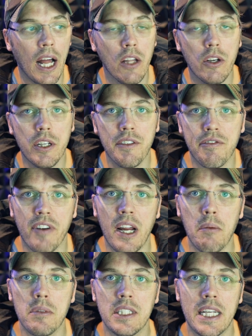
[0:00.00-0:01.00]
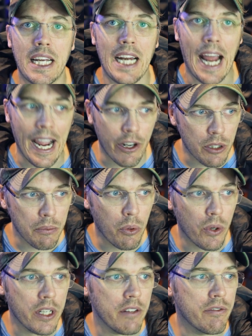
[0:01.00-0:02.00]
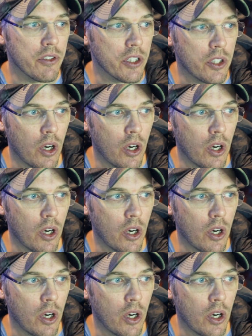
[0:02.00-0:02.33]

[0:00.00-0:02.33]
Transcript: I look at a frame as like an anchor point for the